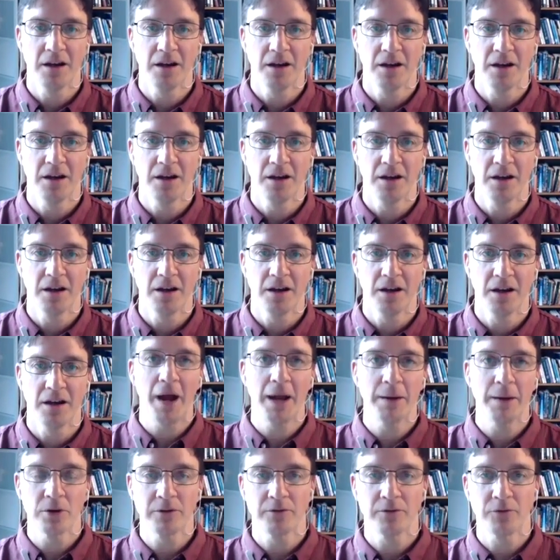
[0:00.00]
in a web
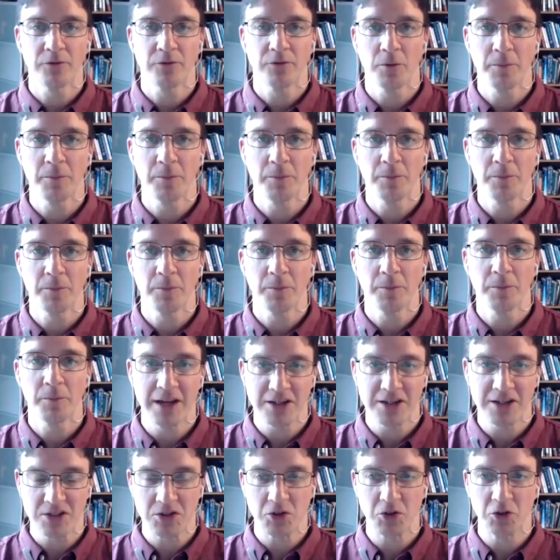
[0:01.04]
hybrid format via
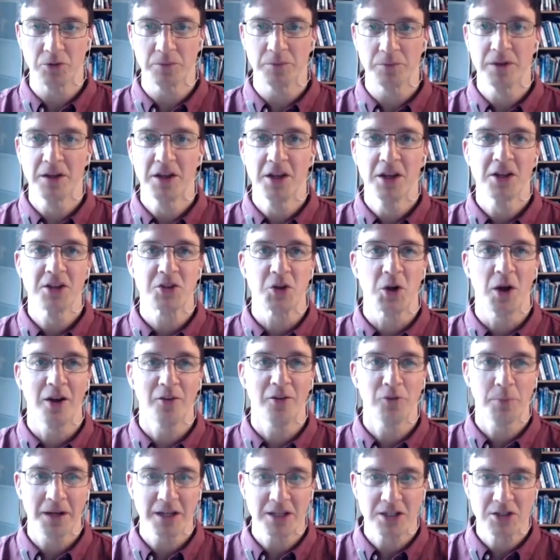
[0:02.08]
Zoom. So
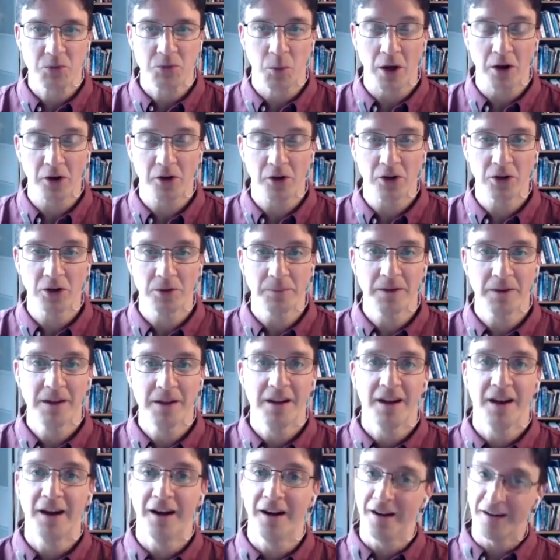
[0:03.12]
everybody is welcome.
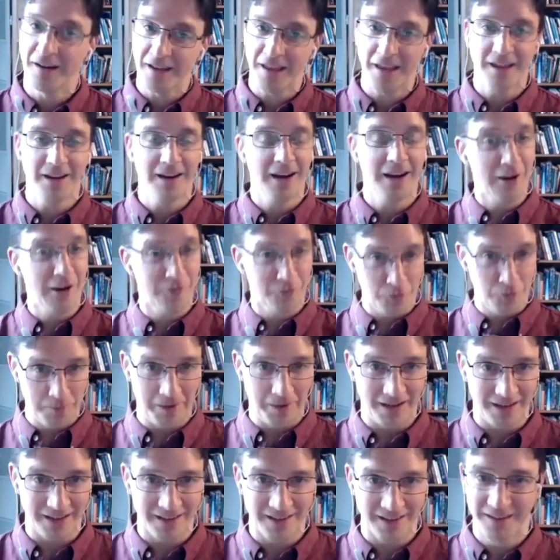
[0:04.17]
Again,
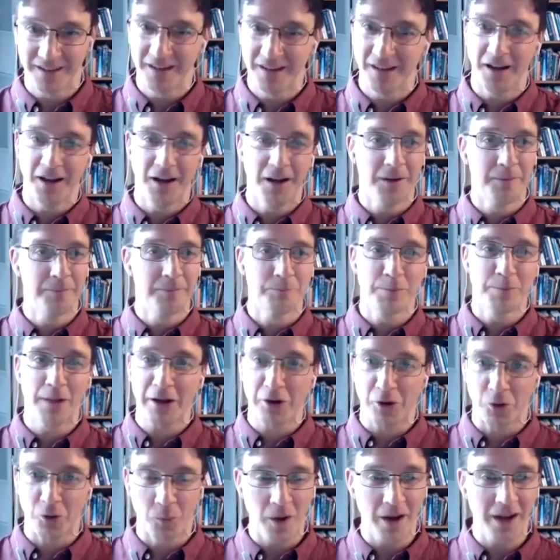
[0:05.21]
everybody,
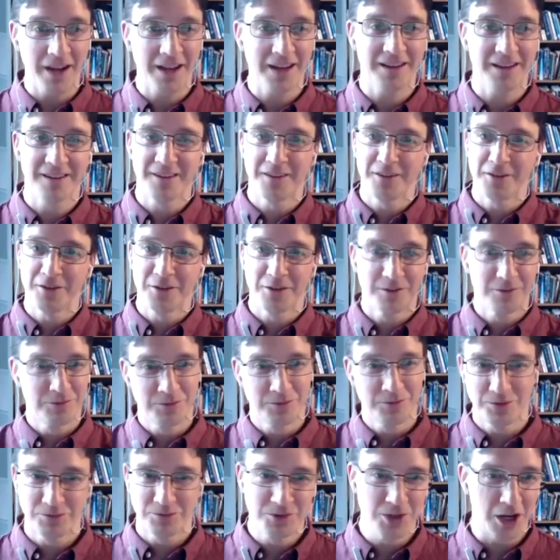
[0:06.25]
Black or white,
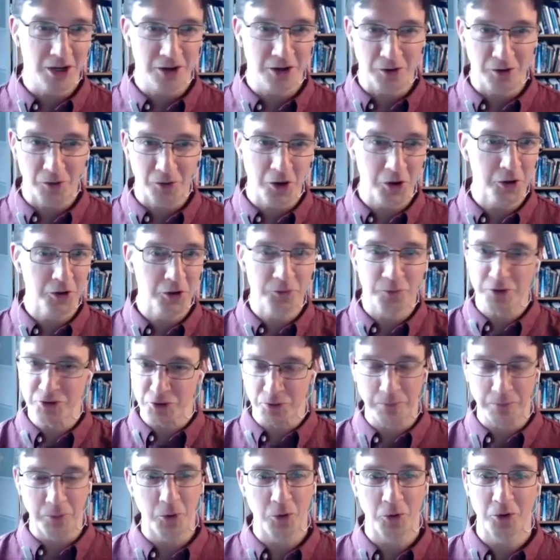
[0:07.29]
young or old, rich or
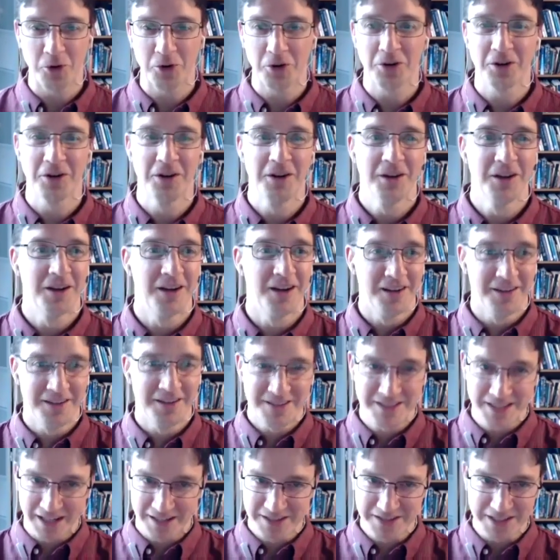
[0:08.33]
poor. It
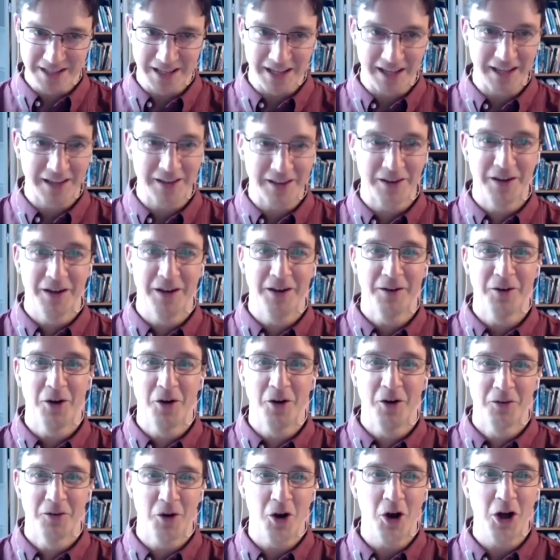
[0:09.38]
sounds like
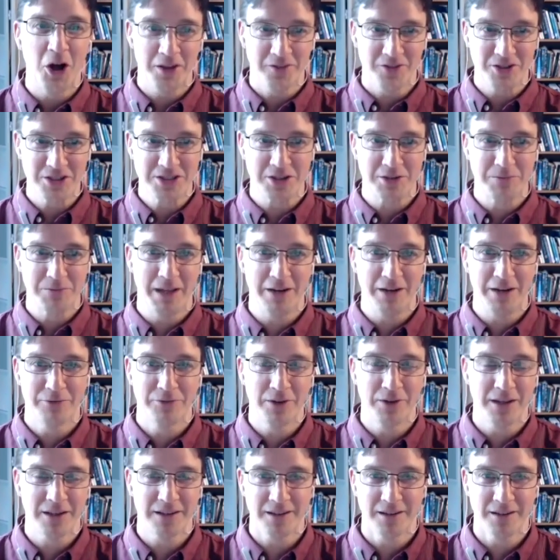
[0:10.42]
all of us can
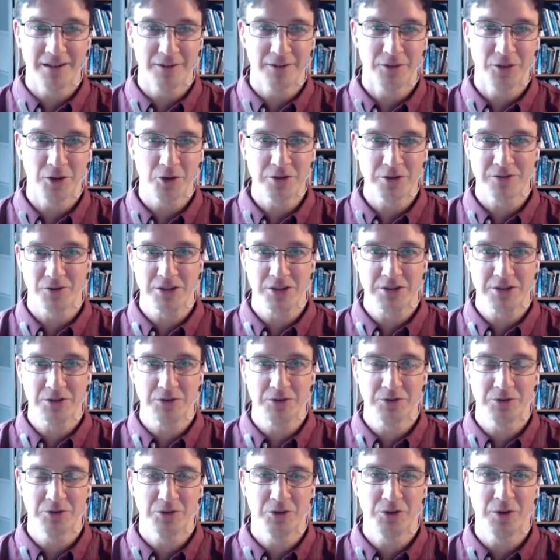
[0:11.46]
benefit, those of us
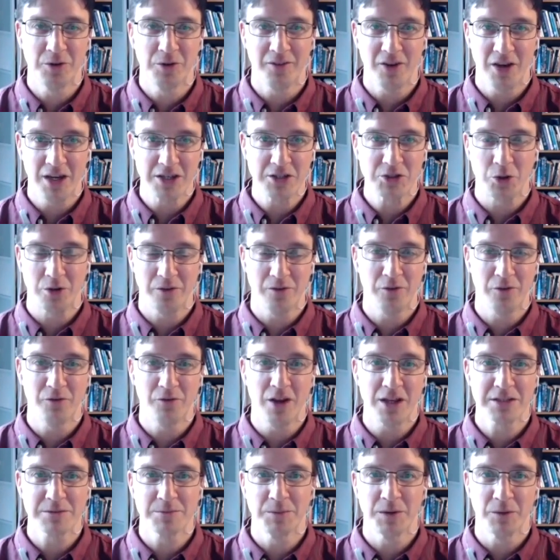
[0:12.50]
who have any sort of
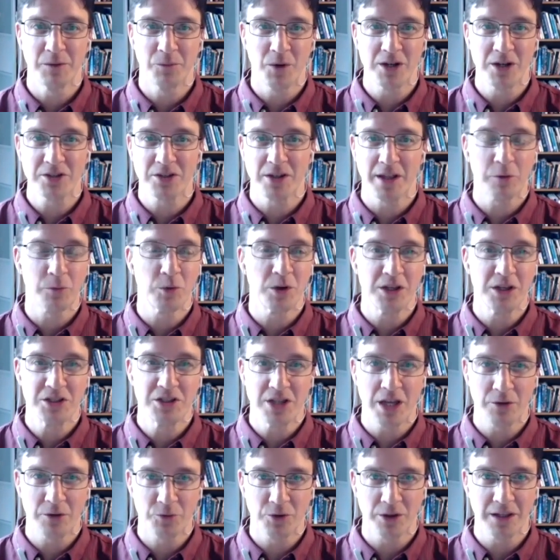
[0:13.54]
investment in racial equity
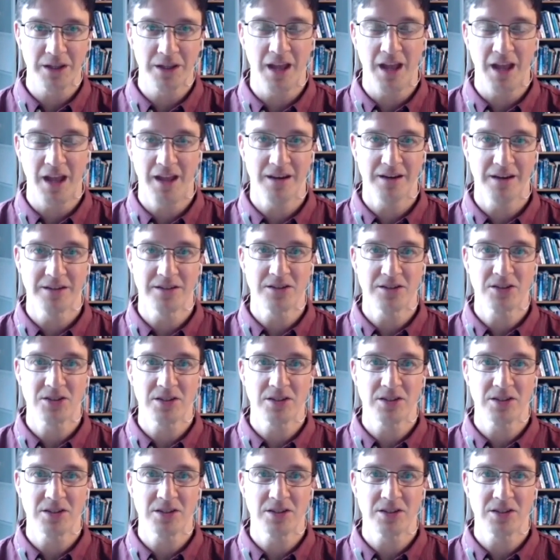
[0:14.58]
generally, and